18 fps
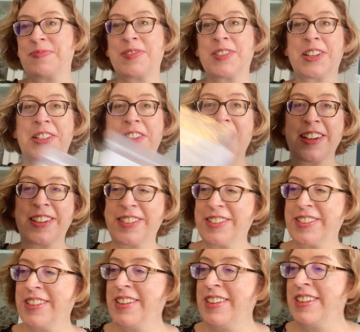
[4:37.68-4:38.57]
good luck.
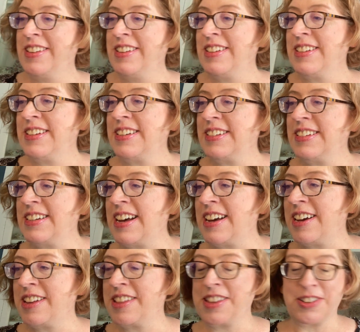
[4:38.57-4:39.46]

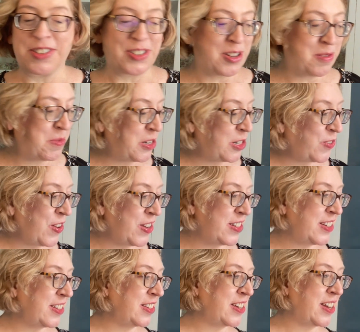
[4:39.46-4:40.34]
They're so much fun
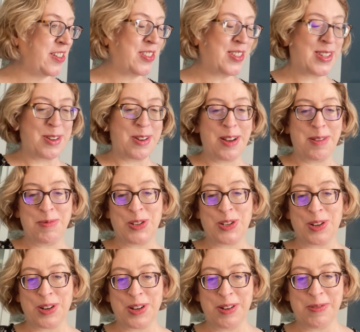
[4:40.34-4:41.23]
to stitch, so I'm
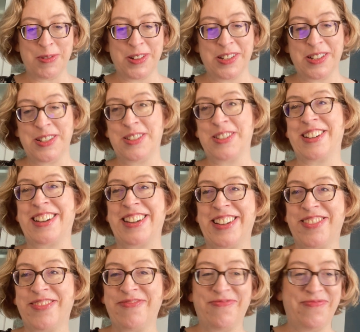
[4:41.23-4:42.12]
sure you will enjoy
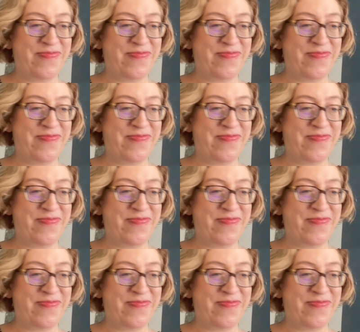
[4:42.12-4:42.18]
it.